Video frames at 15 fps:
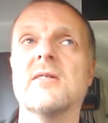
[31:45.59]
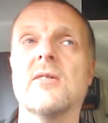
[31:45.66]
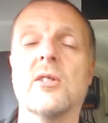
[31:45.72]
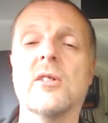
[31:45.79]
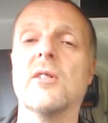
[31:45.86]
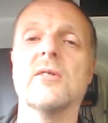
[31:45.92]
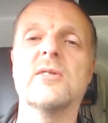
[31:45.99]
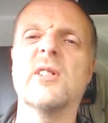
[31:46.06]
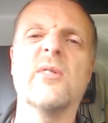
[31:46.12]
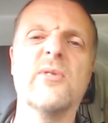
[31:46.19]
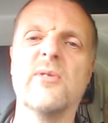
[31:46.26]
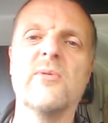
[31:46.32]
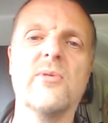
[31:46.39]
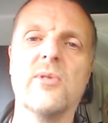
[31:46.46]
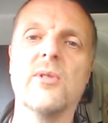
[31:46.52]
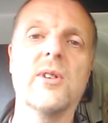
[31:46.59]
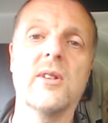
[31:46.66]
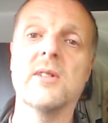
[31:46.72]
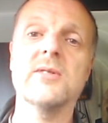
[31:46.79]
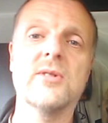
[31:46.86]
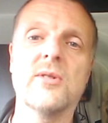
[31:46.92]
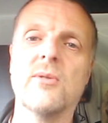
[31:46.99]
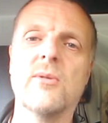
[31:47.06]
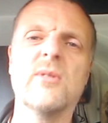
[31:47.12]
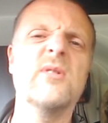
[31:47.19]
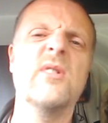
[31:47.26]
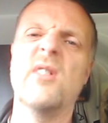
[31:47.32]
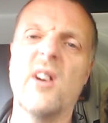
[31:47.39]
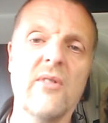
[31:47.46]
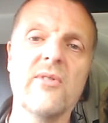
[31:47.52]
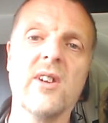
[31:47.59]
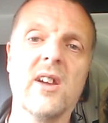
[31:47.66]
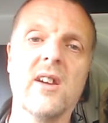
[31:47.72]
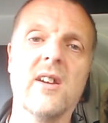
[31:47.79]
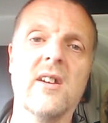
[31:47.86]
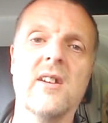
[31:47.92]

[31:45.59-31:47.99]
I've got nothing for you at all. Nothing.